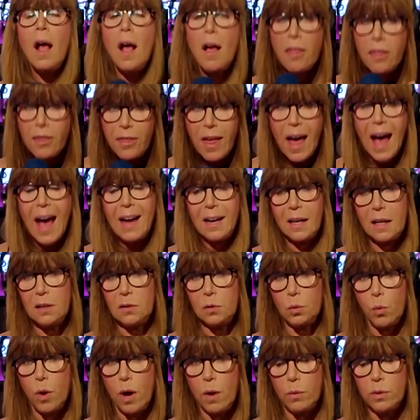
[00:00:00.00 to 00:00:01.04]
That
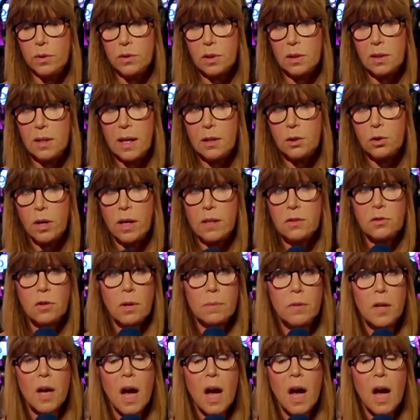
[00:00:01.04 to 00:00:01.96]
is what was in that transcript.